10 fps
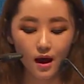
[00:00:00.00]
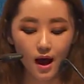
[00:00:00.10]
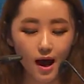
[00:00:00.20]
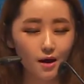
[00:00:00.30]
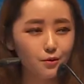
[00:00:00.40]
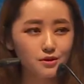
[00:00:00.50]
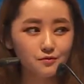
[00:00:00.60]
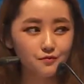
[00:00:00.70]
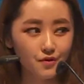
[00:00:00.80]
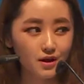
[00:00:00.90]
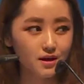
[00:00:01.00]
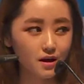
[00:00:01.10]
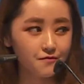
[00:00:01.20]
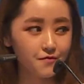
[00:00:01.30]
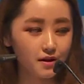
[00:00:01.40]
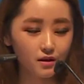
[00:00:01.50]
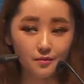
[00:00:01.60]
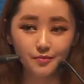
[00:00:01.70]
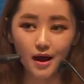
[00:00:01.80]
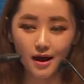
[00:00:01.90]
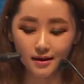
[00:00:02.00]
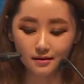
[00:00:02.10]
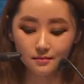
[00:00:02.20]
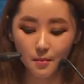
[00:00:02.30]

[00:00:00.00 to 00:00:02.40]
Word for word: I wasn't really afraid of dying